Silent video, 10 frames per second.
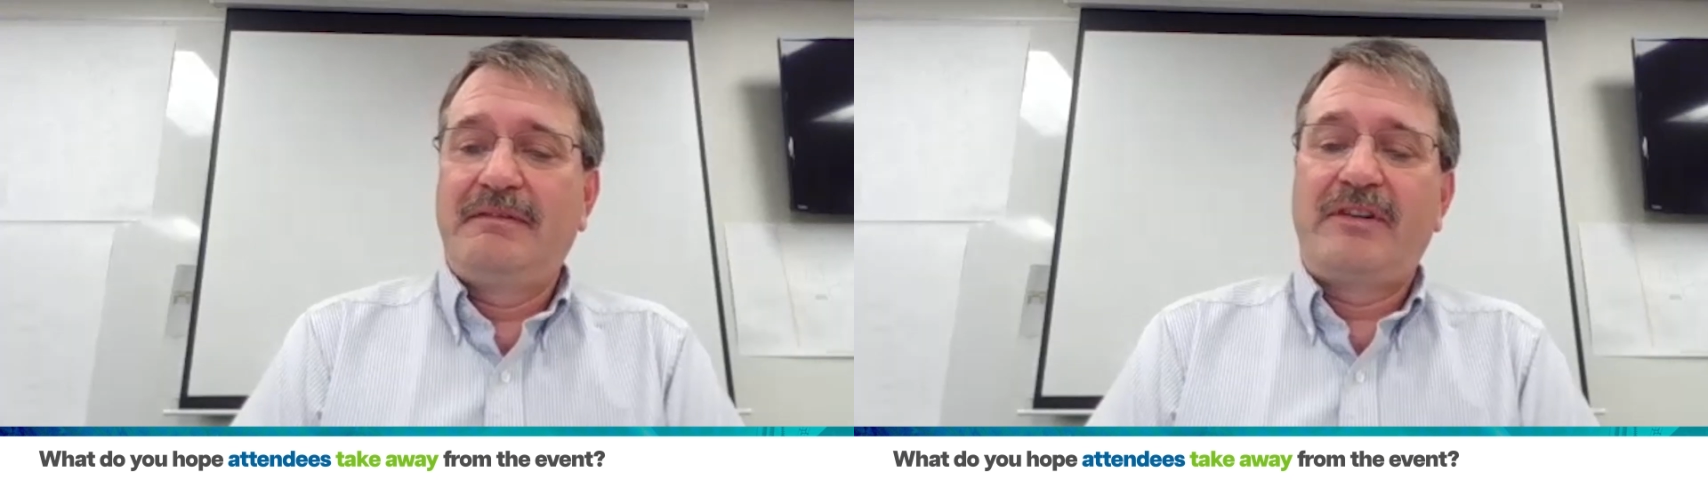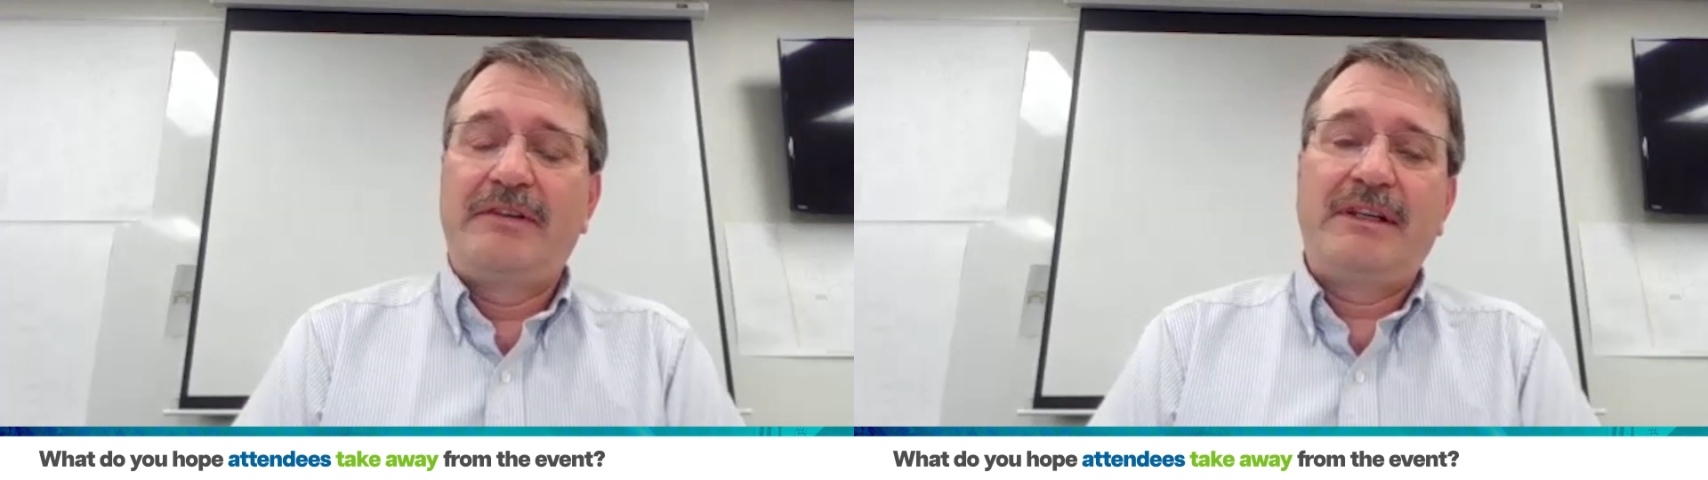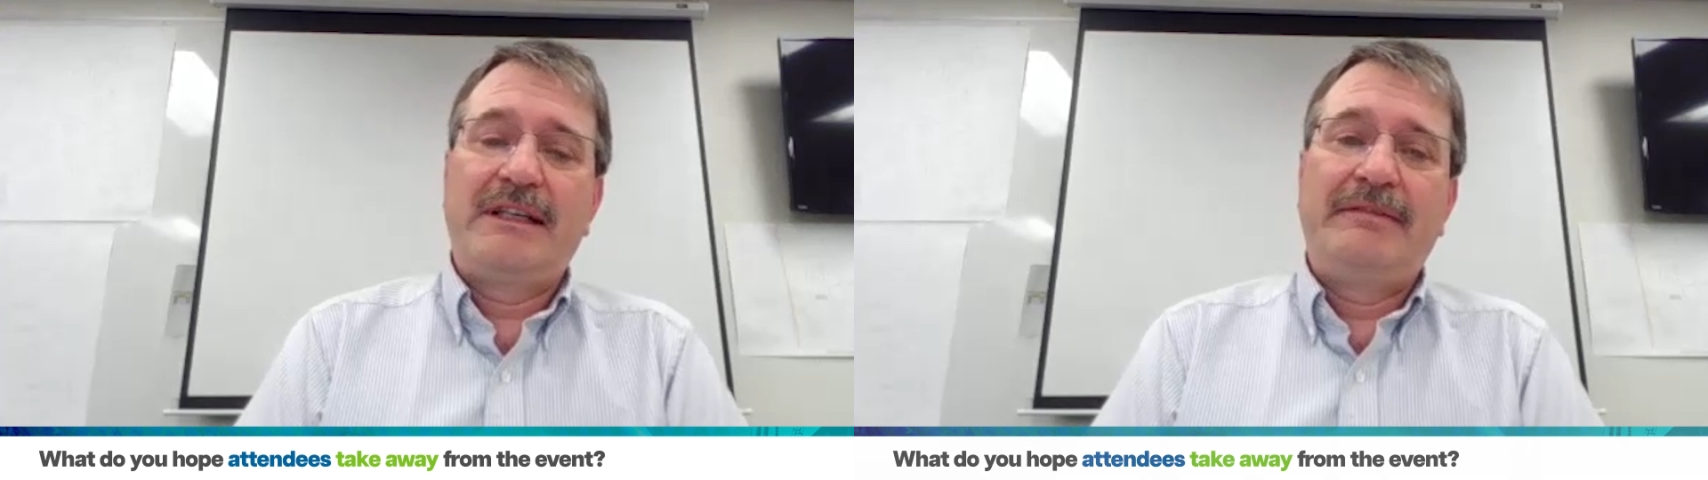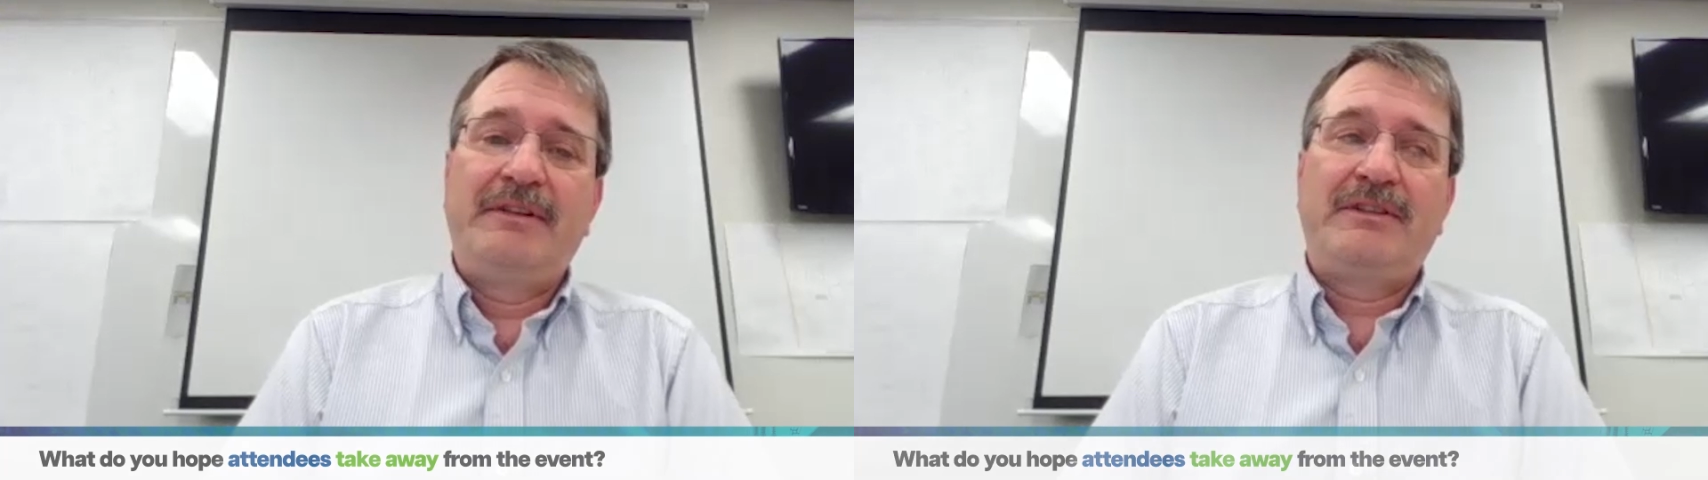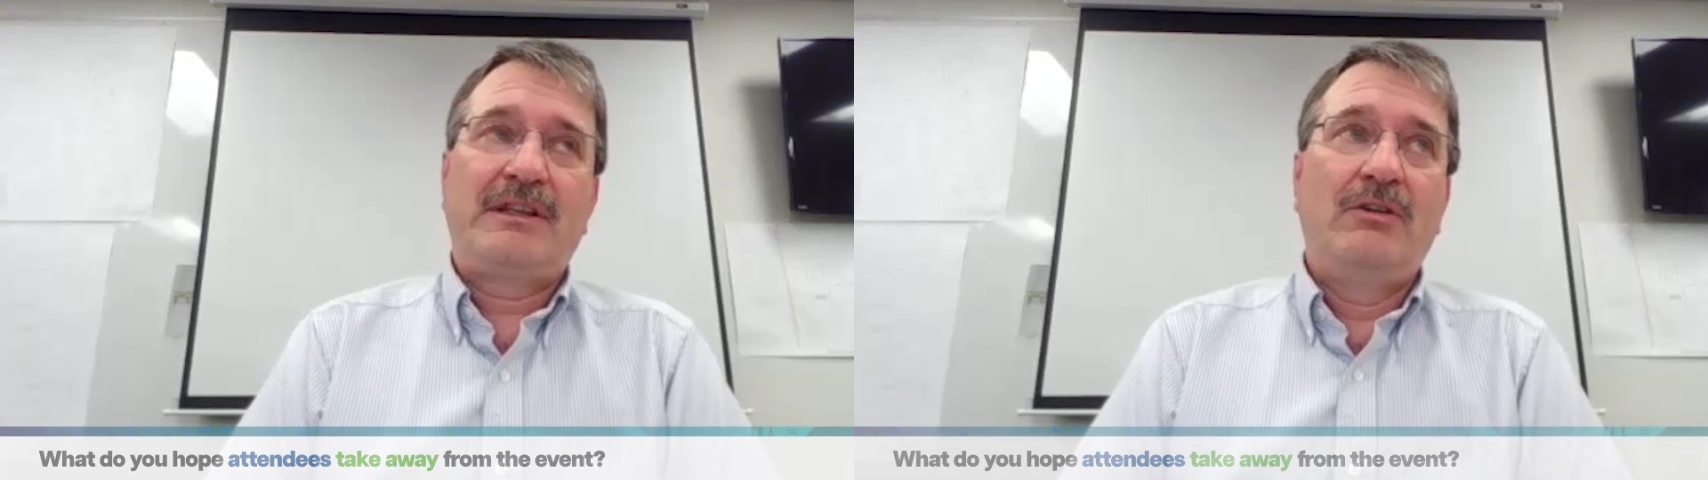for every
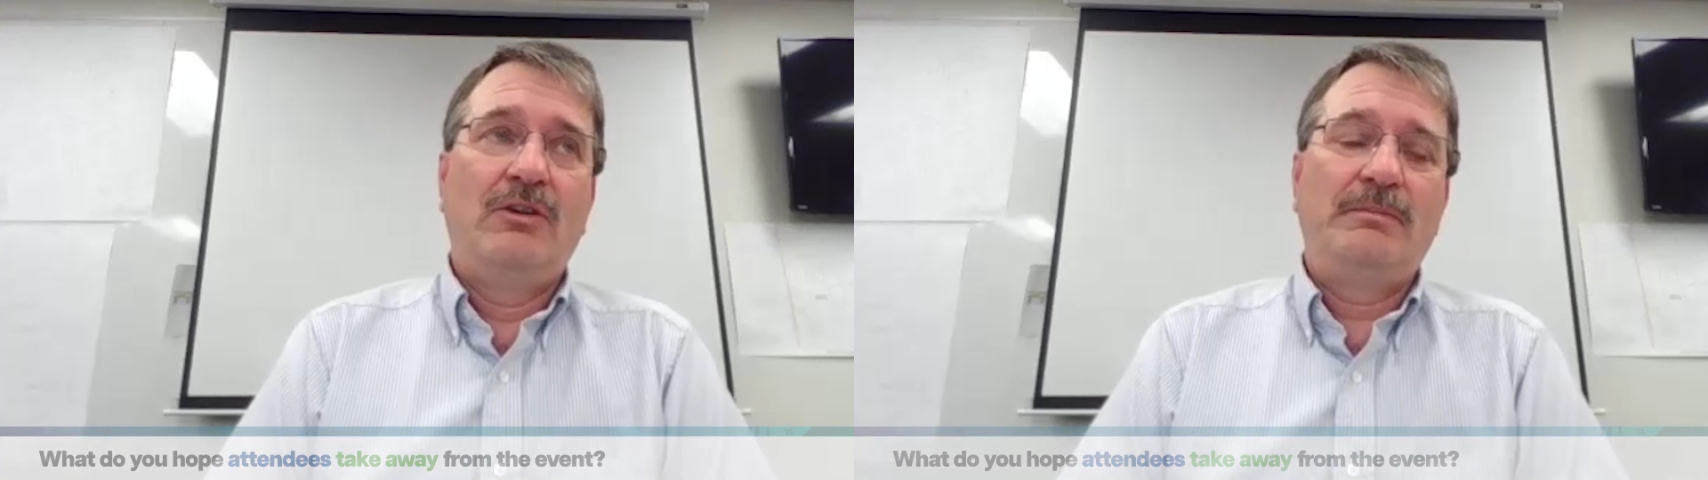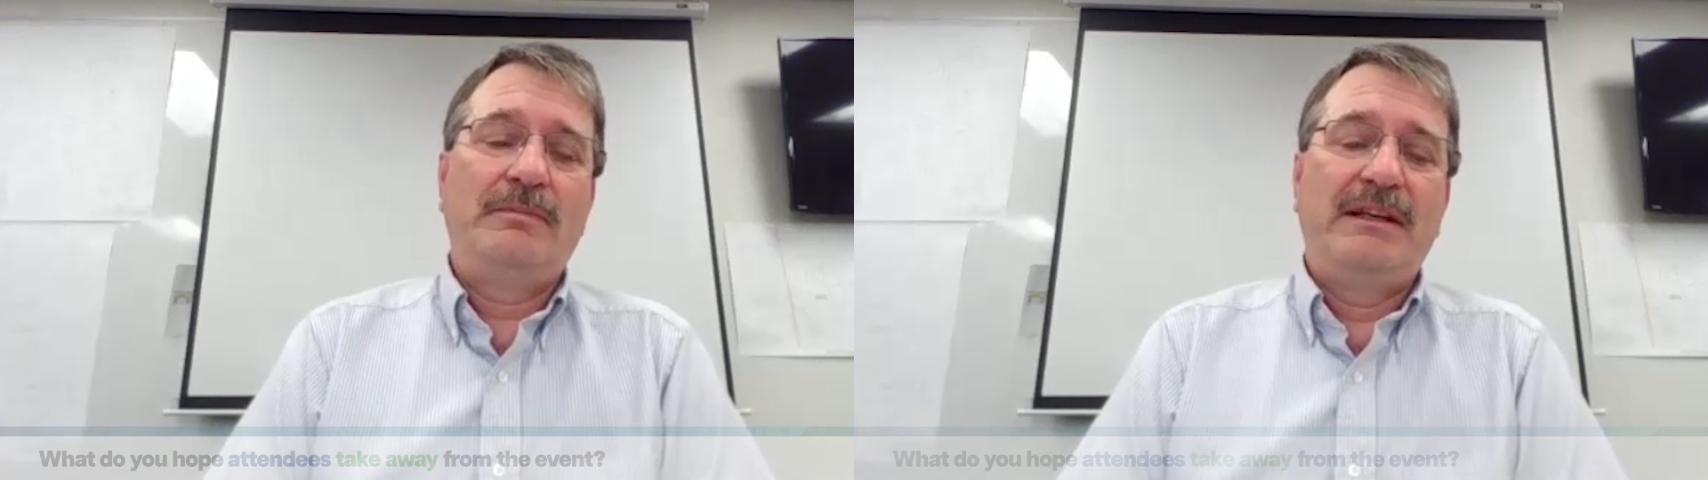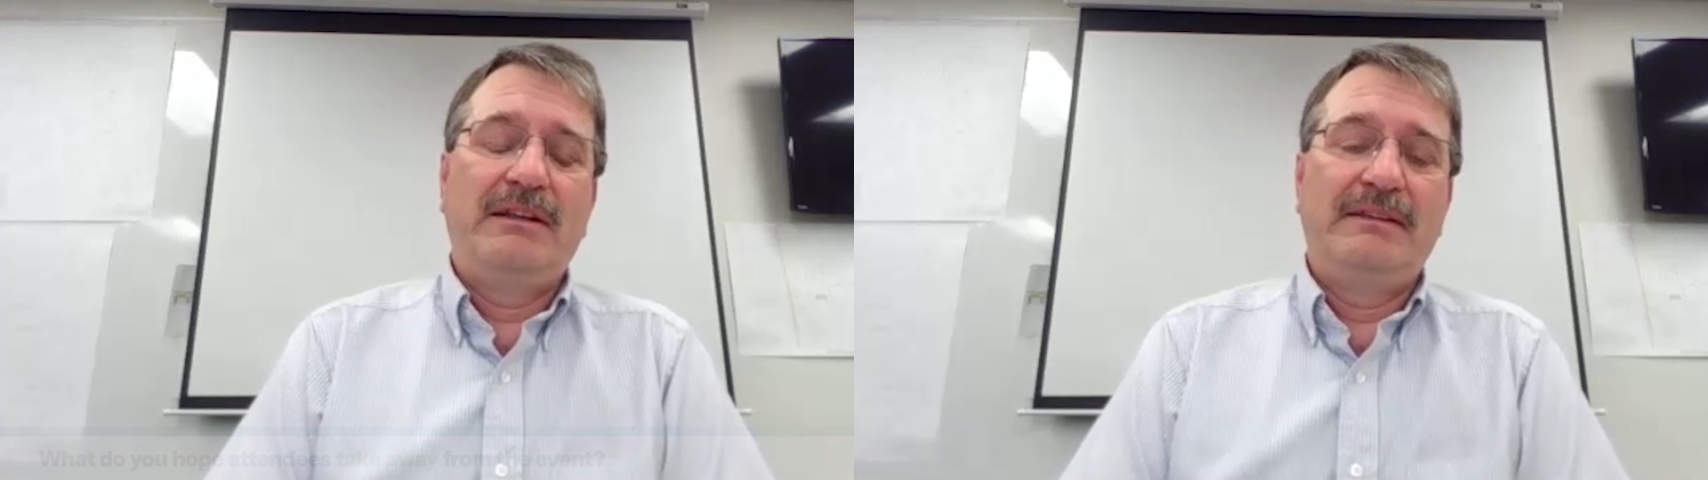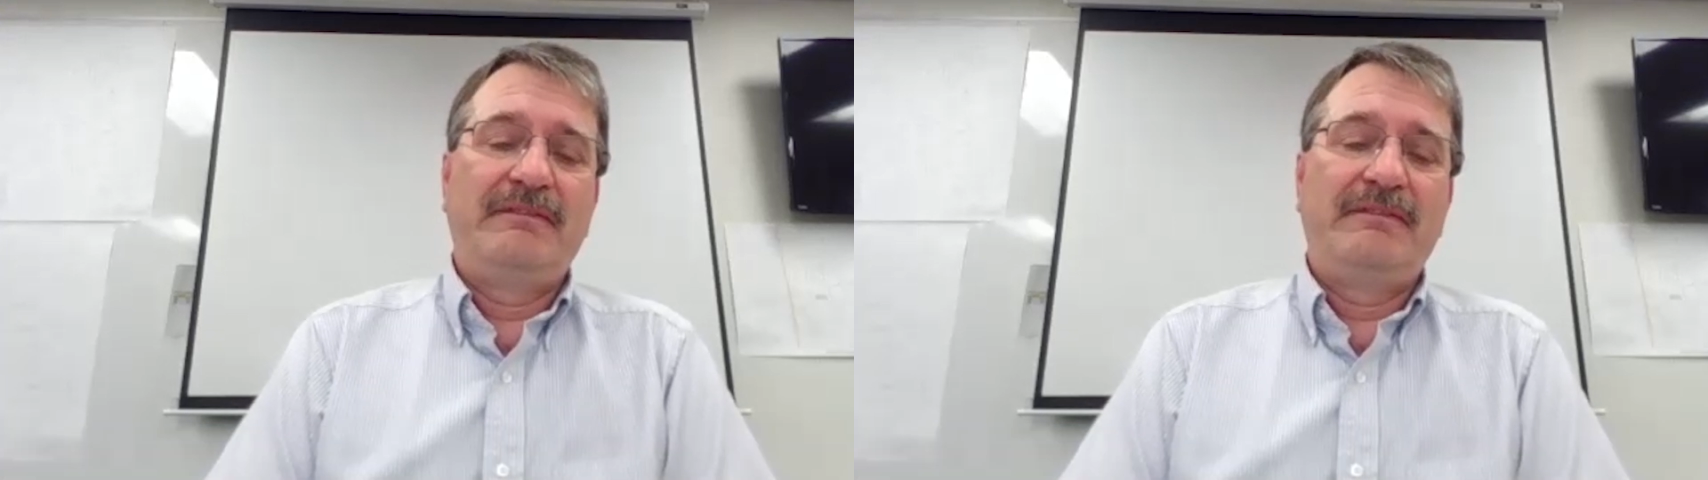conference, I hope they